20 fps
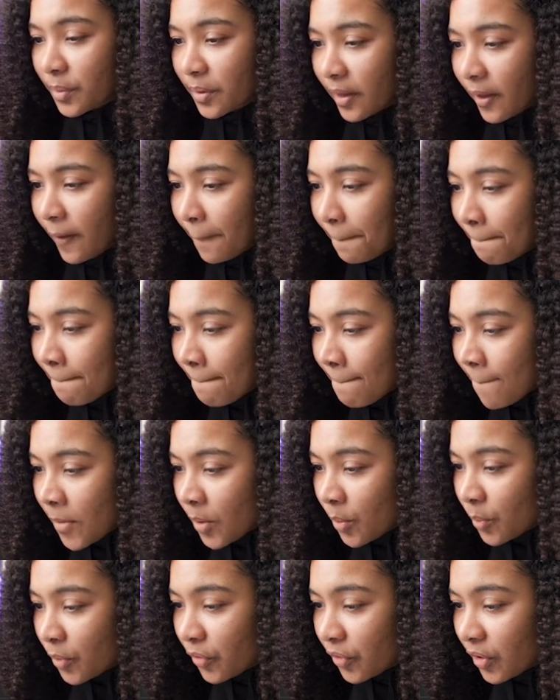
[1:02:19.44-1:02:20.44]
with that.
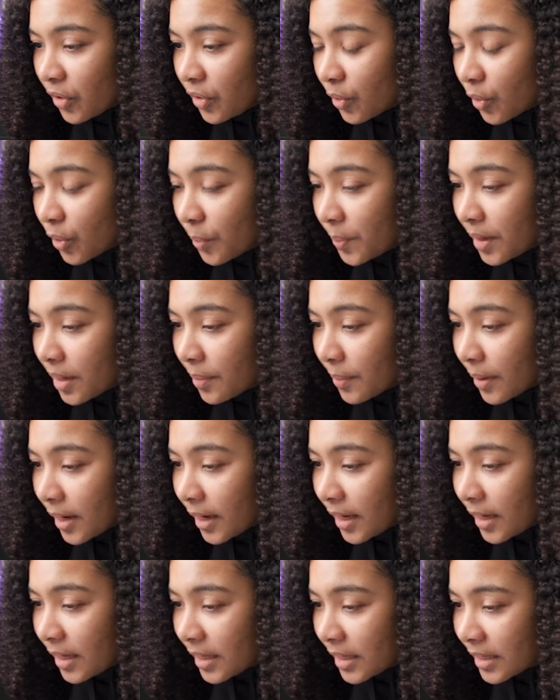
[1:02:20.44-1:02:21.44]
We'll say your
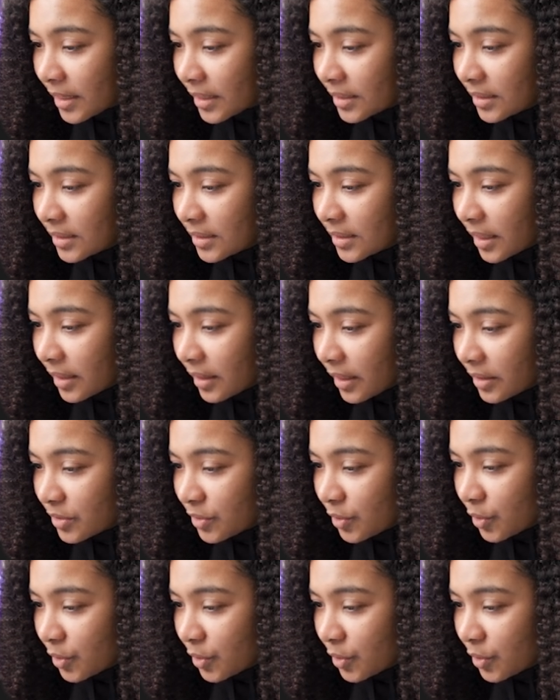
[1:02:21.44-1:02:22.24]
BMI is, and let's